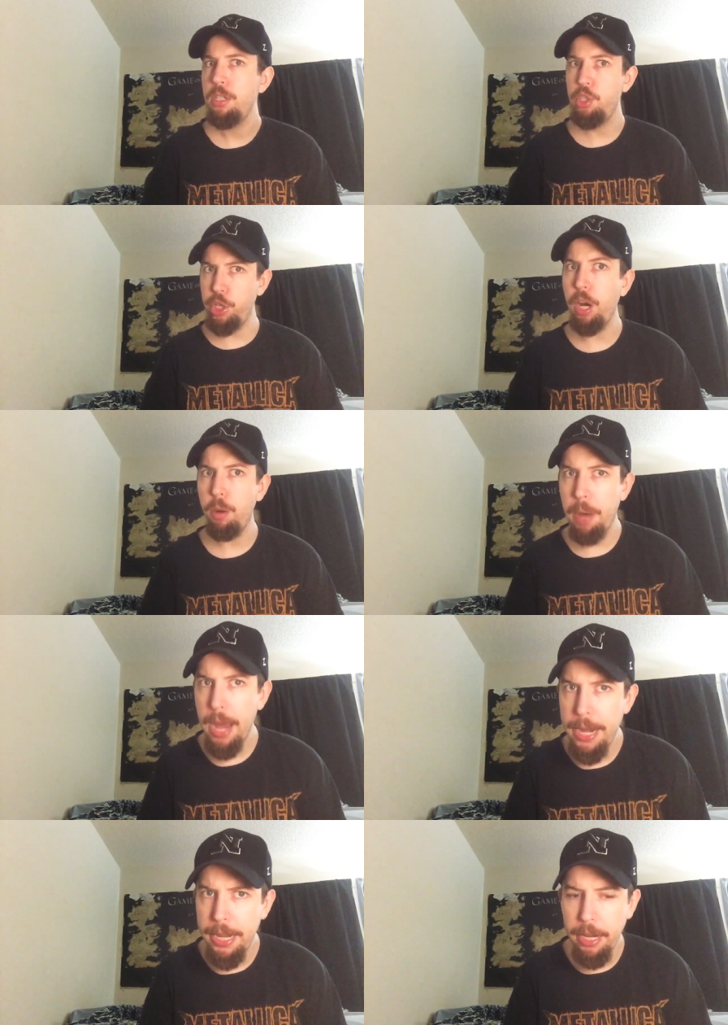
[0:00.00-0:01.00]
Joe
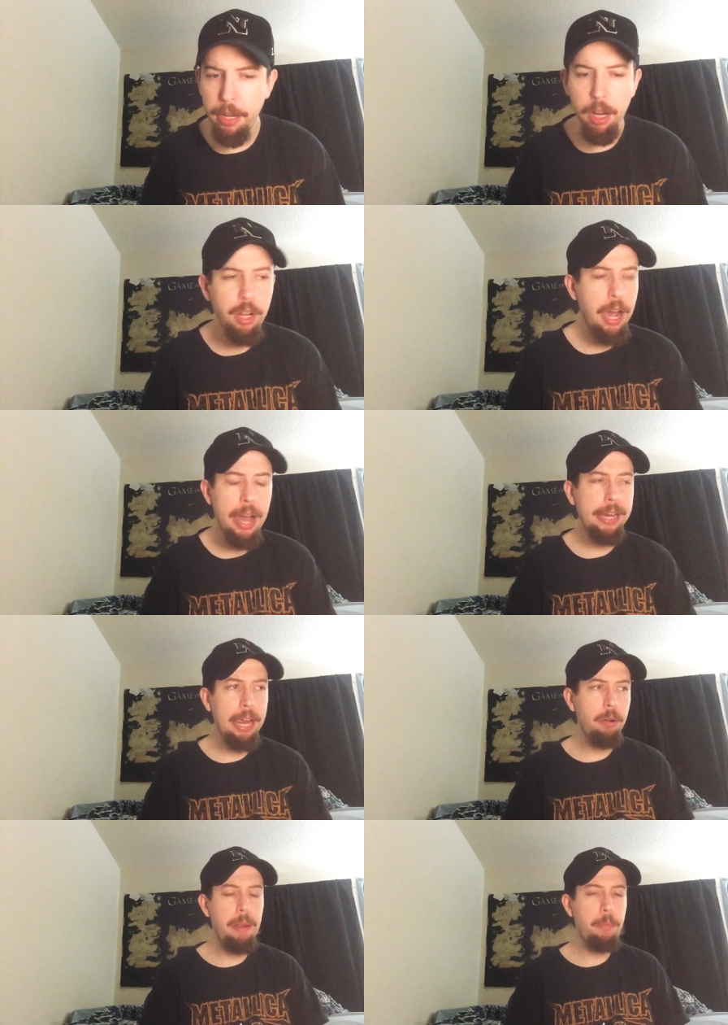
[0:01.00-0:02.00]
Biden. I
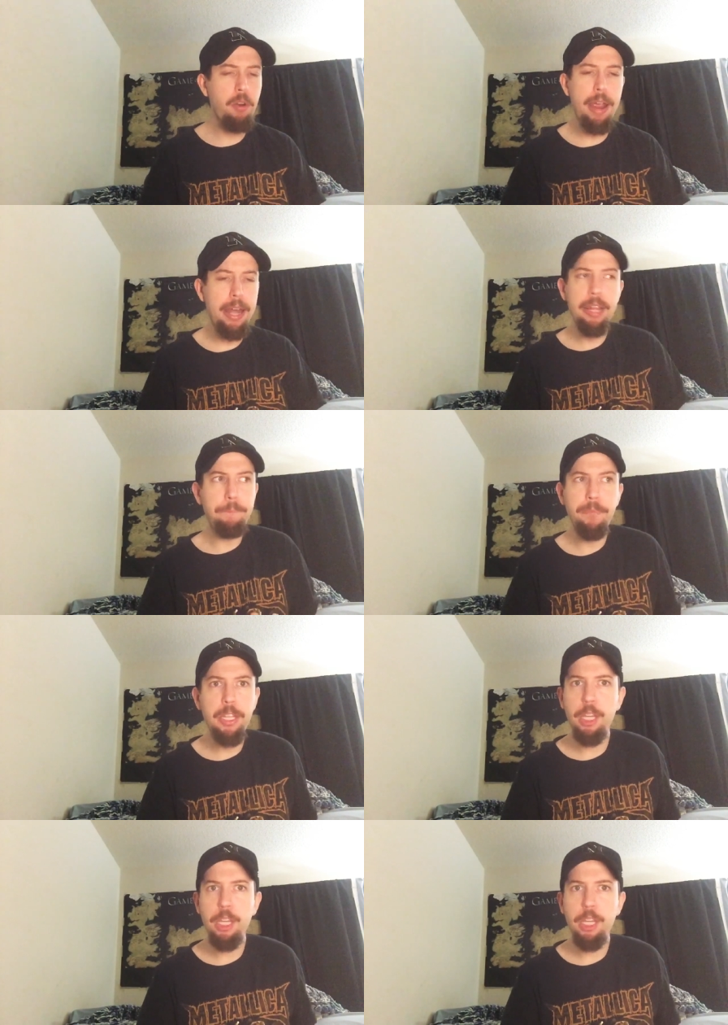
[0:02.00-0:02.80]
can't remember any